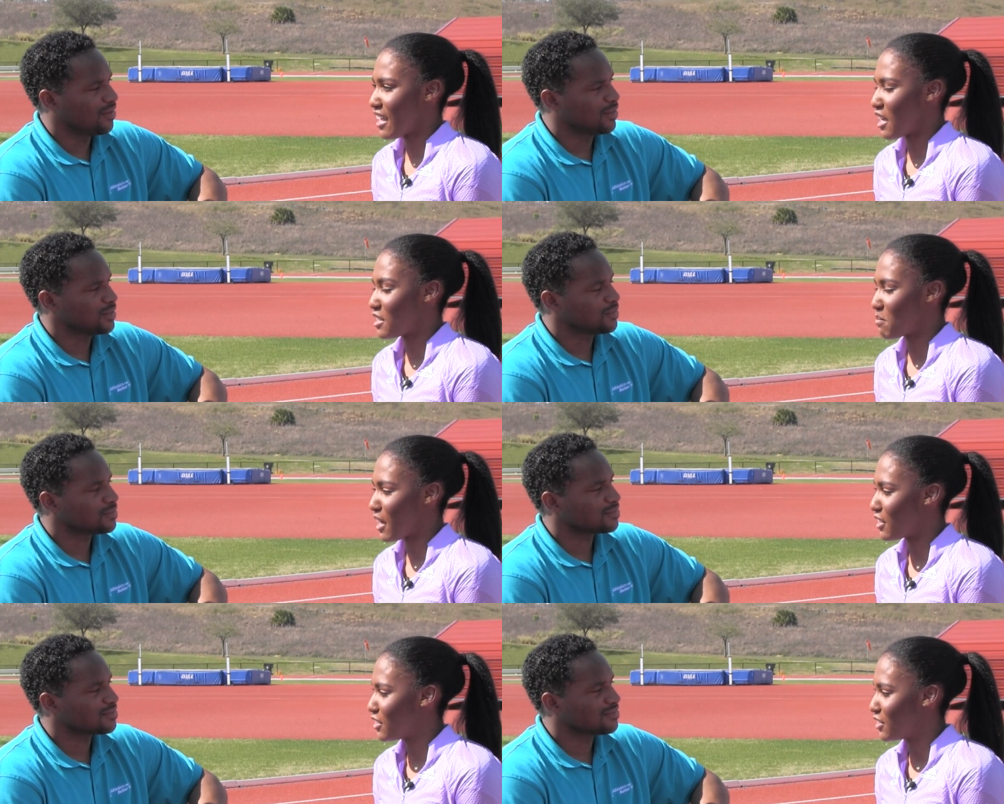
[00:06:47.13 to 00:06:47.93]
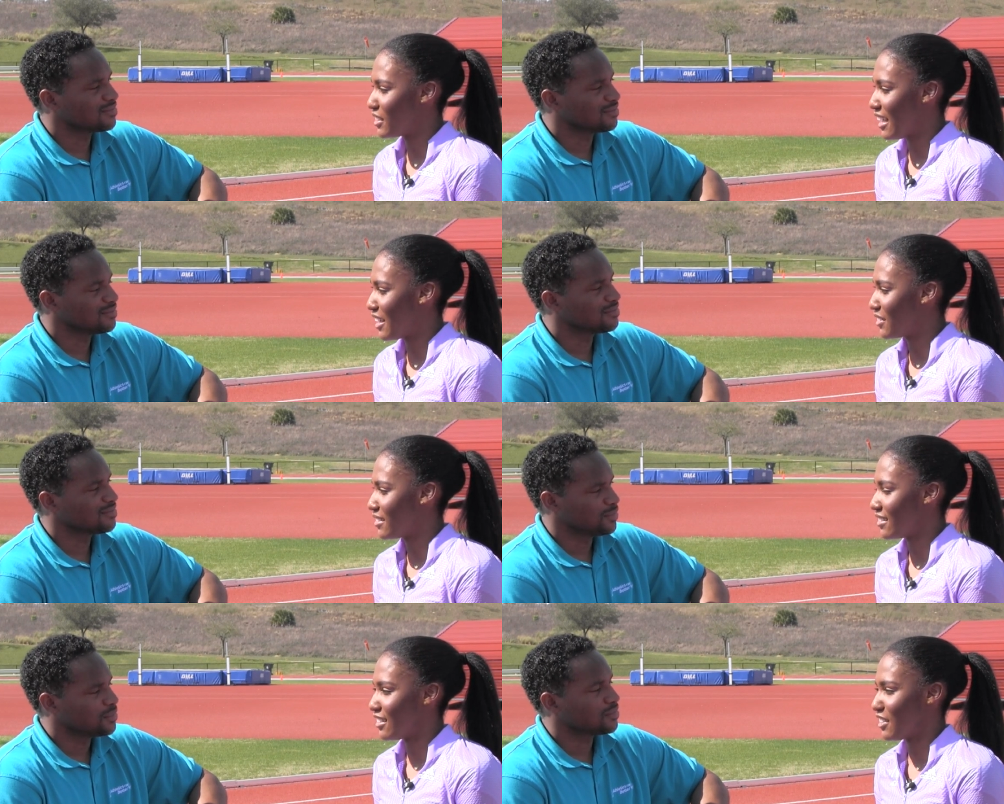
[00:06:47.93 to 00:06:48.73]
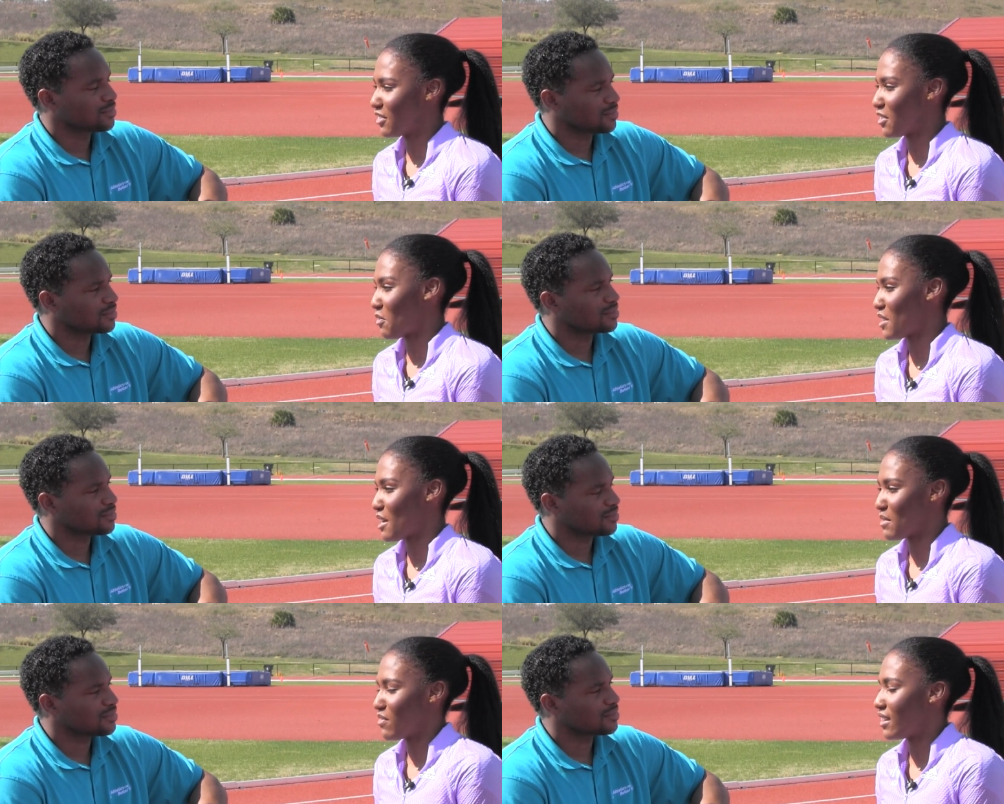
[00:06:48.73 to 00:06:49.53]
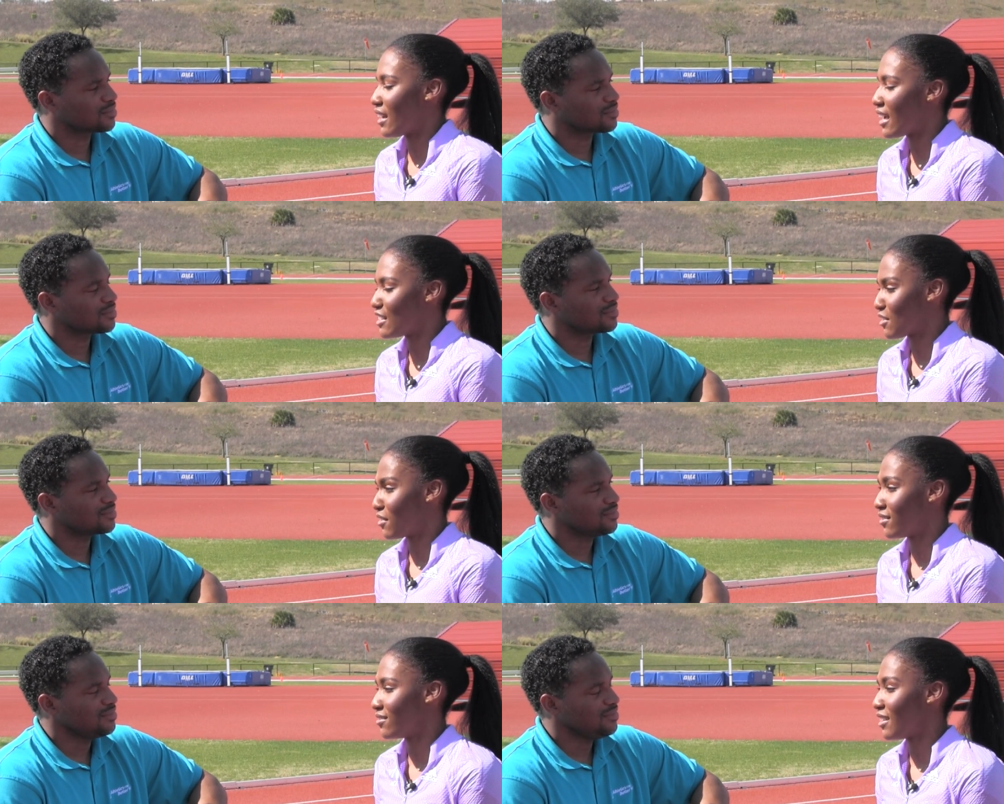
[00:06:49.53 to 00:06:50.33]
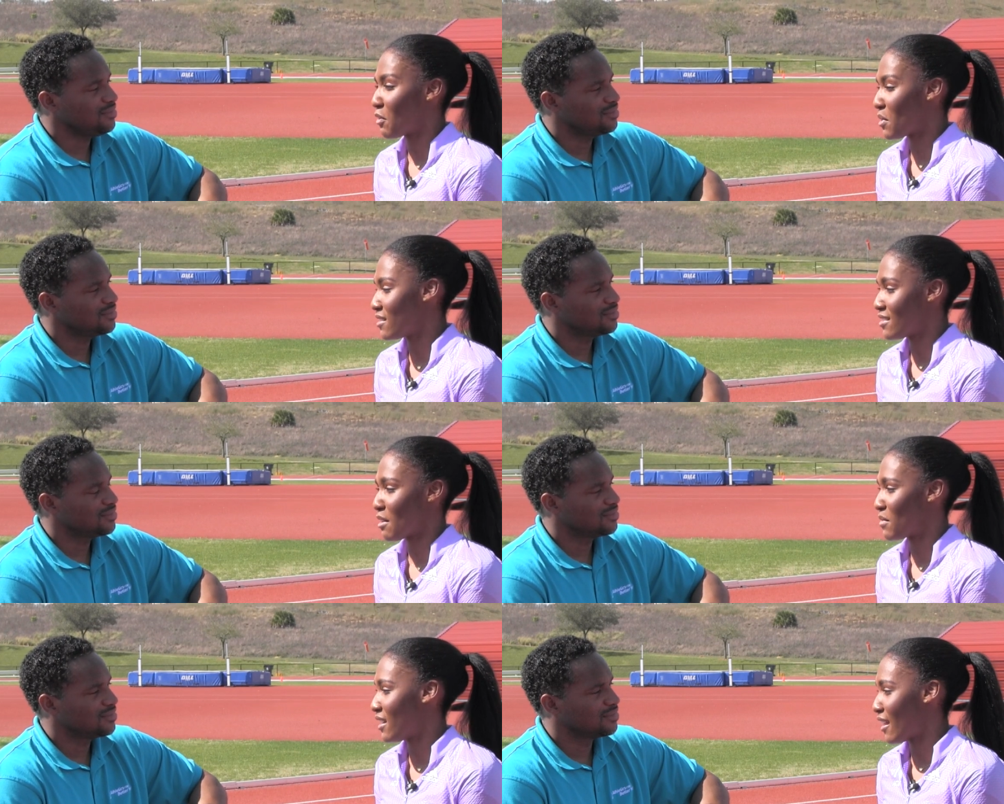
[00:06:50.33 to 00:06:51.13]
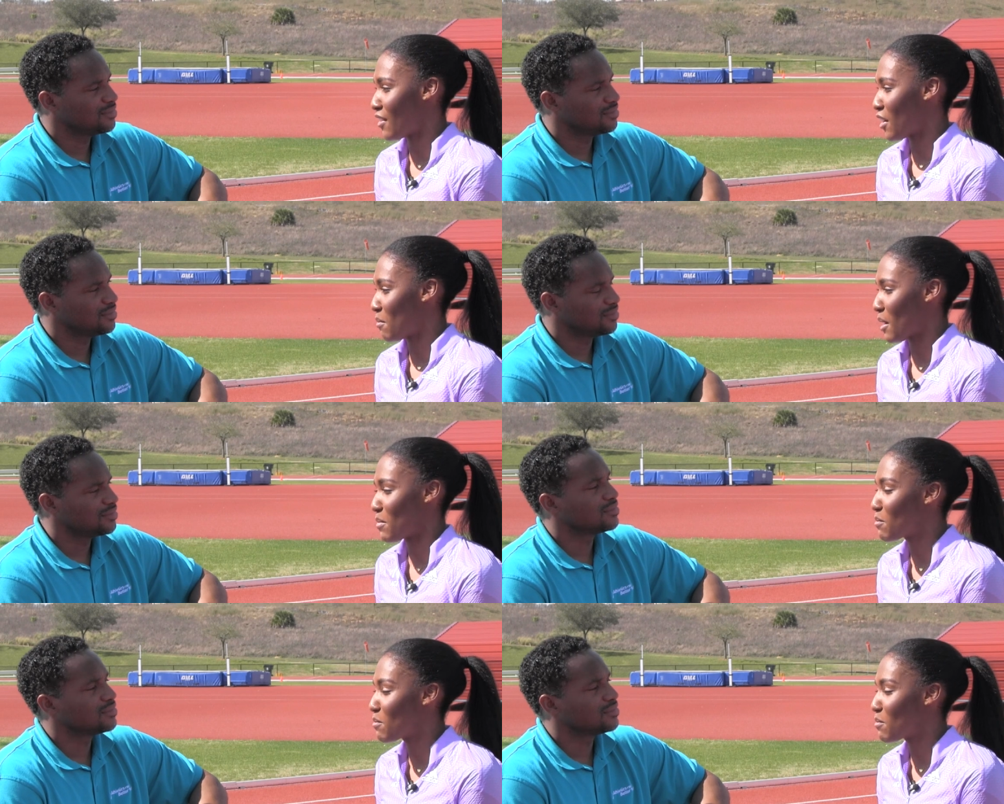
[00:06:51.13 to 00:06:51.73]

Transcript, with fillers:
Speaker 1: I aspire to now. You know, growing up, even in high school, it wasn't something I thought about.